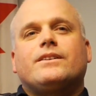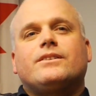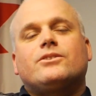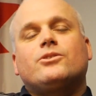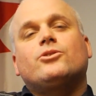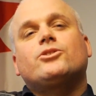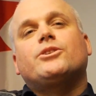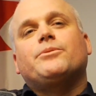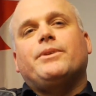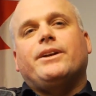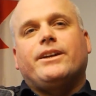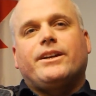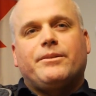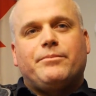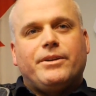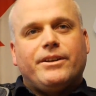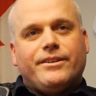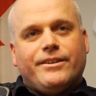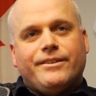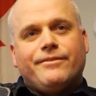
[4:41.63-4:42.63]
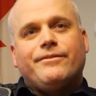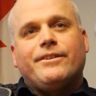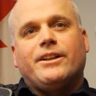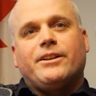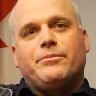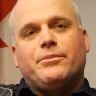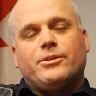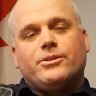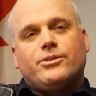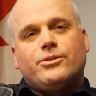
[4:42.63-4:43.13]
Social media can be an
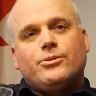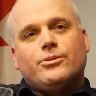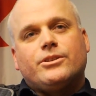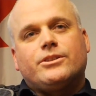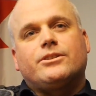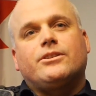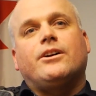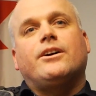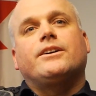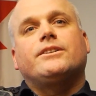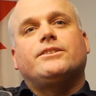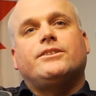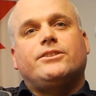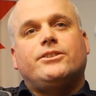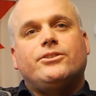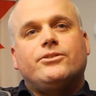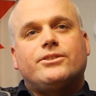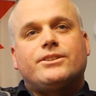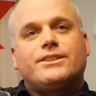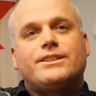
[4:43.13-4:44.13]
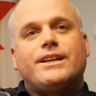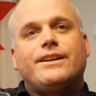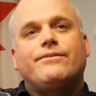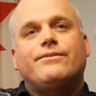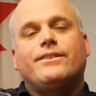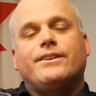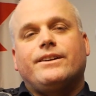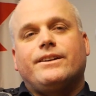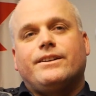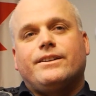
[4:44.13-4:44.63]
invaluable tool as long as it's used
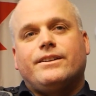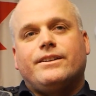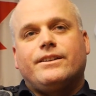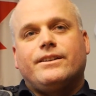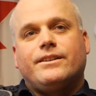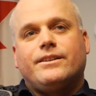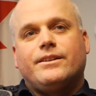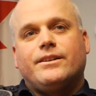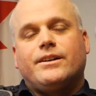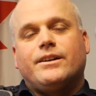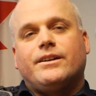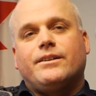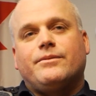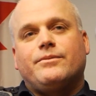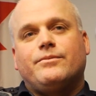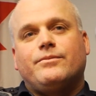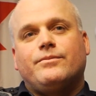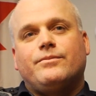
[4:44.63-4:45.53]
safely and